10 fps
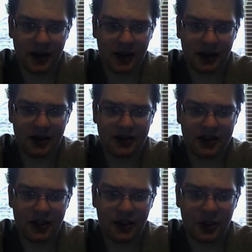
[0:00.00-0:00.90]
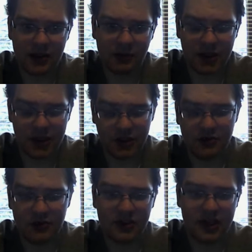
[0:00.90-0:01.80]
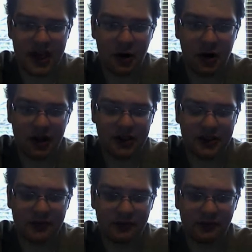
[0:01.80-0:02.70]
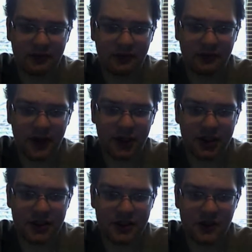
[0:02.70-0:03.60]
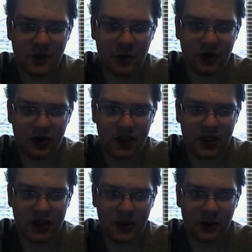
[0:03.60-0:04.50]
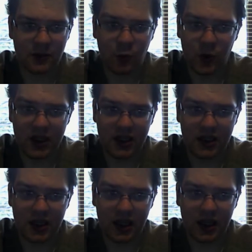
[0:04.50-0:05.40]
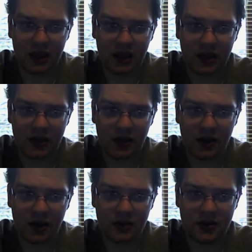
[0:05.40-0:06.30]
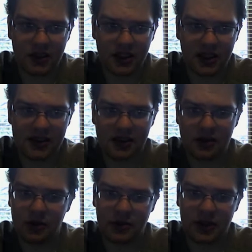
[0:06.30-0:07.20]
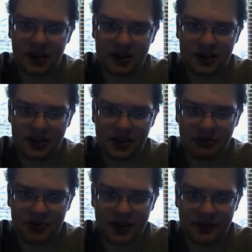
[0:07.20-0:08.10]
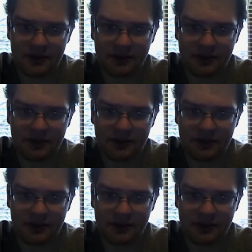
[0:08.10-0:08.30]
and Nintendo would use internet functions for the Wii and their D S and three D S systems.